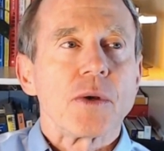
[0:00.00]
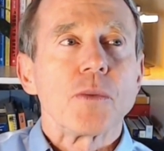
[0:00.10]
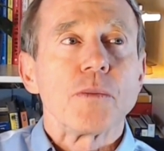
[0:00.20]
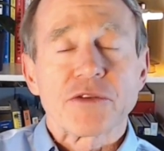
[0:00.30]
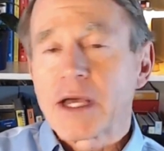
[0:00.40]

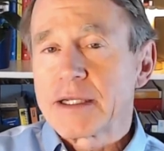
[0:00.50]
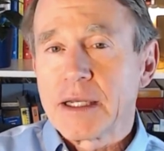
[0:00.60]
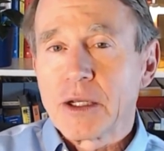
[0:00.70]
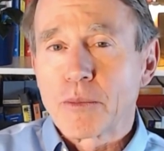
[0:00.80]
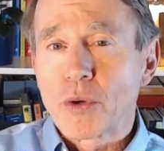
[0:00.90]
because I
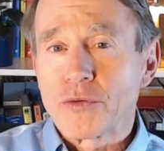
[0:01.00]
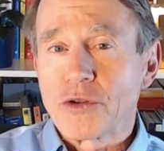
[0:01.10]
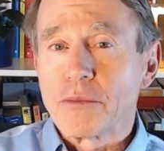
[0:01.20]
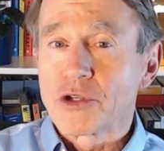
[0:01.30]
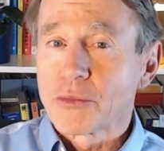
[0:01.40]
tend to approach
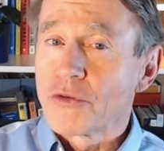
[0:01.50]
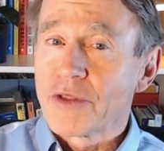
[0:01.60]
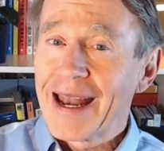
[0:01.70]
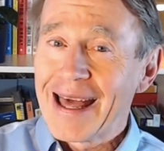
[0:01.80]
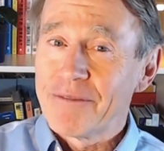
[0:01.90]
it much more as
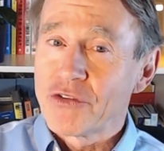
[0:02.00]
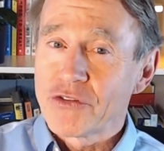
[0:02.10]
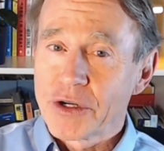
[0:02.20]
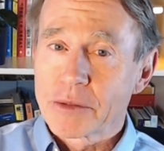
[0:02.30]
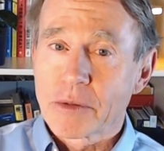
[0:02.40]
that
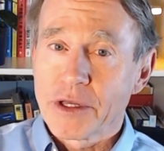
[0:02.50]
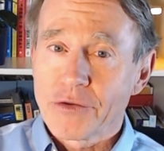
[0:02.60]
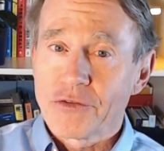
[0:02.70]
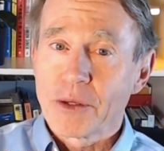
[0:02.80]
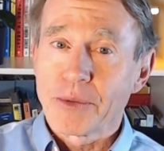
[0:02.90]
adversarial
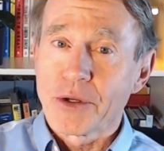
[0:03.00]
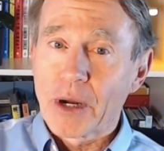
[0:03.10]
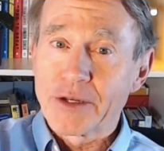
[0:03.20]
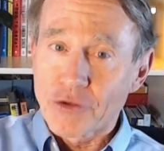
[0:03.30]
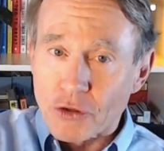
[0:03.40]
relationship.
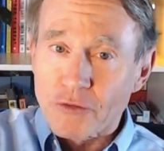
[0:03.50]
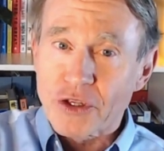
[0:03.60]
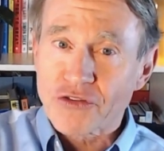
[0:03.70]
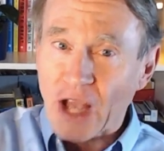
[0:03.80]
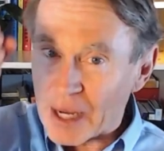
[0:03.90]
I deserve
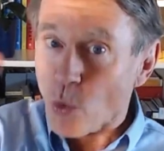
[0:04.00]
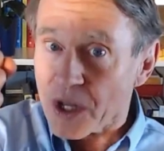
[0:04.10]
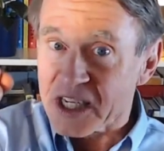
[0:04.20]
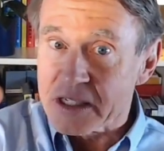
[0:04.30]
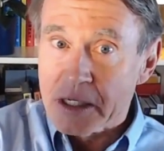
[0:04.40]
this, I
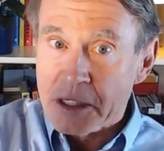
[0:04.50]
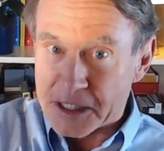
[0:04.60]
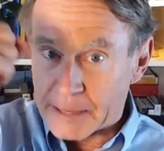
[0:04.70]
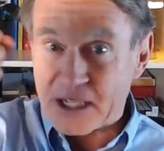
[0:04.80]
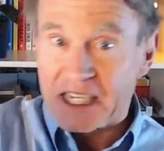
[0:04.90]
want it,
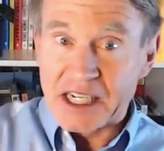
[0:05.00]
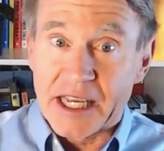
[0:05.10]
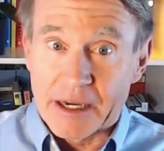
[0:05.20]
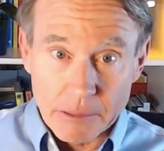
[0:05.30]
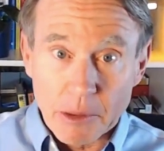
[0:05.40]
and I'm gonna get it
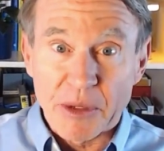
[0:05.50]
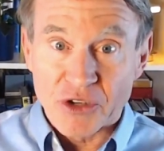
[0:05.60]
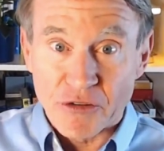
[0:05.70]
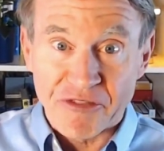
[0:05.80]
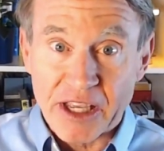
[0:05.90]
now, and I'm gonna be in
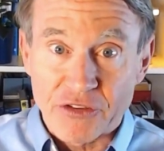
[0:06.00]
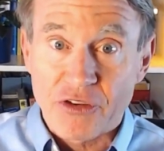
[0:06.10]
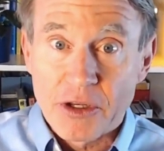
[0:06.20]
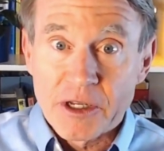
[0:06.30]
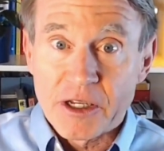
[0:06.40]
your
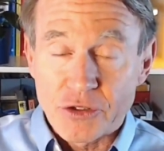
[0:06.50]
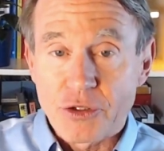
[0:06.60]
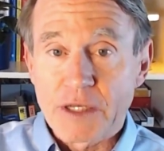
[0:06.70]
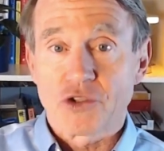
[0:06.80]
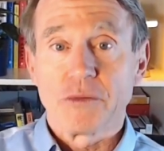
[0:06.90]
face until you
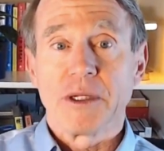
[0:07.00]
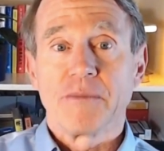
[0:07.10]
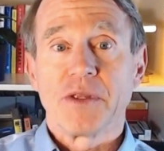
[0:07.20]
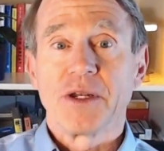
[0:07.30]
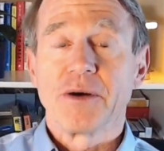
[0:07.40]
give it to
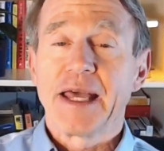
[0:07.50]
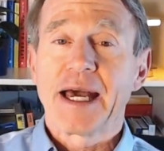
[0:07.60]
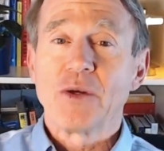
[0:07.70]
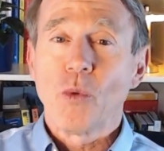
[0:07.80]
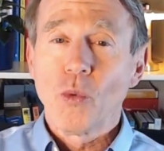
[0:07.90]
me. And that
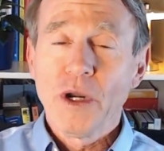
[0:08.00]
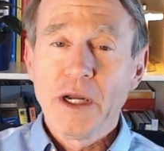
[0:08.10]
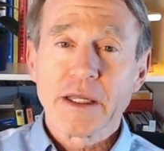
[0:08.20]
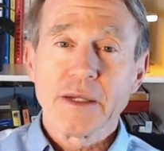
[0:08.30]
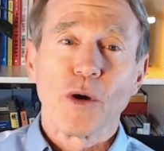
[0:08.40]

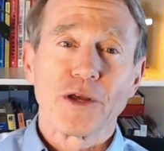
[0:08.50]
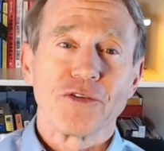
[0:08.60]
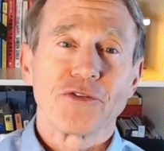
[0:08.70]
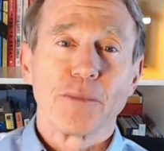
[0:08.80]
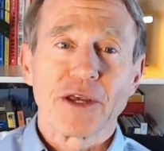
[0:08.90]
really
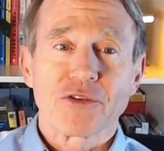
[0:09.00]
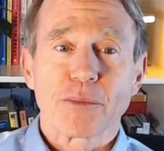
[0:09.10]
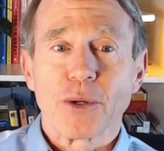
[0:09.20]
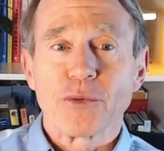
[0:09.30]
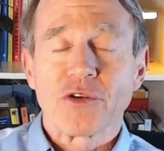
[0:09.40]
wasn't the best
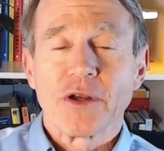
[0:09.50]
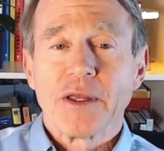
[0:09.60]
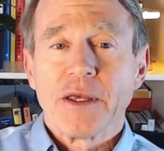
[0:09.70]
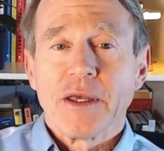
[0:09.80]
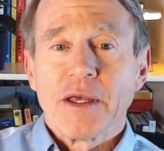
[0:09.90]
approach.
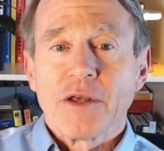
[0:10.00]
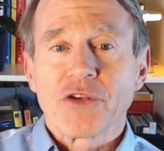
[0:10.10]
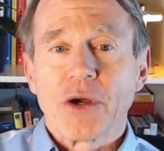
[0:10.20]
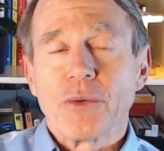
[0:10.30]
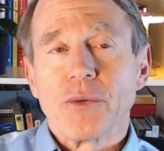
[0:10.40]

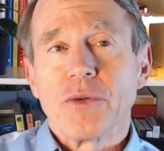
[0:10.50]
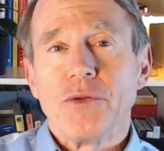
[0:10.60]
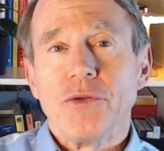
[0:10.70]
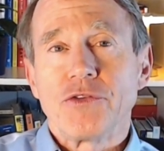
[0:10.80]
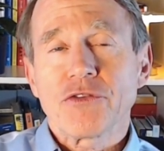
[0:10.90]
So
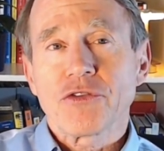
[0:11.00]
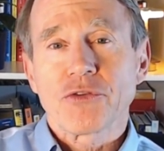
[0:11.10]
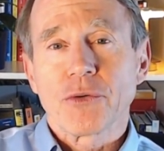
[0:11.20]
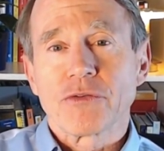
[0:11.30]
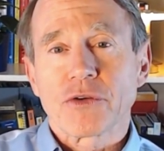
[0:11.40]
just to
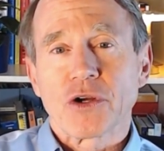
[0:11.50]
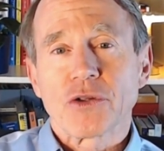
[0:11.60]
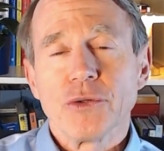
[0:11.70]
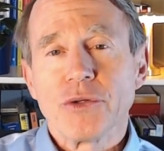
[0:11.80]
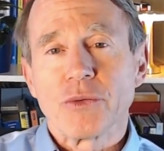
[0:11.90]
sort of
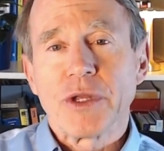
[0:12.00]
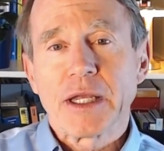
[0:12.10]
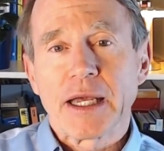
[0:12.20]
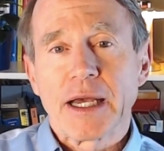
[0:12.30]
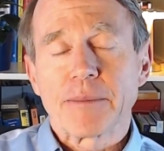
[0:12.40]
conclude and
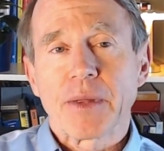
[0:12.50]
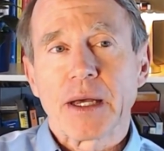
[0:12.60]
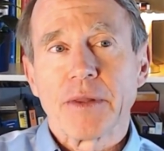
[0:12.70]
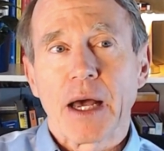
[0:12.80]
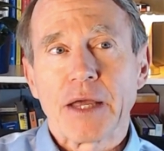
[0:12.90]
recap,
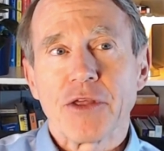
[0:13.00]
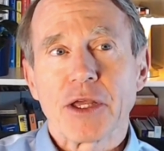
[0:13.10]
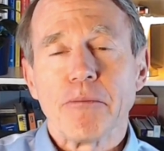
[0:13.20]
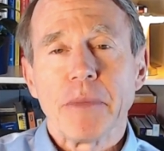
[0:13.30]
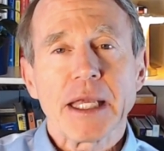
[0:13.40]
I
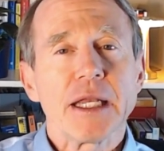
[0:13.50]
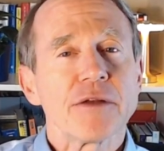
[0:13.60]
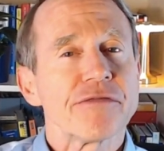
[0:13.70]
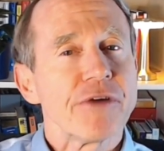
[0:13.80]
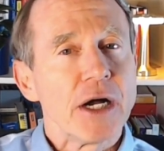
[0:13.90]
think making it
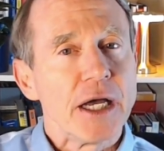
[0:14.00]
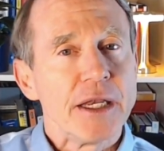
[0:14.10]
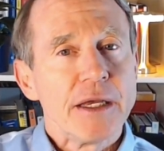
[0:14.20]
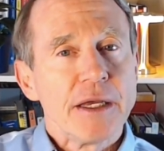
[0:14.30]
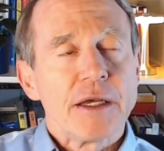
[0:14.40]
fun
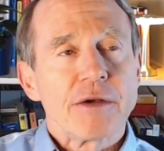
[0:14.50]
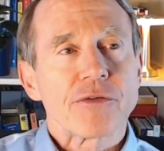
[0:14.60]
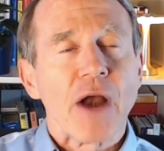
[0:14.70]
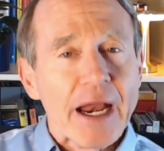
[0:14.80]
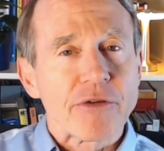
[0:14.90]

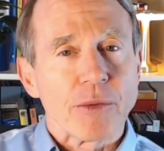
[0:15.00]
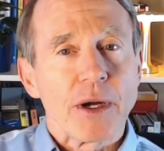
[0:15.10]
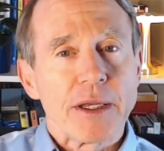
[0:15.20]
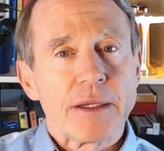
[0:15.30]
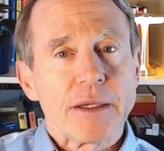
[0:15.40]
for everyone,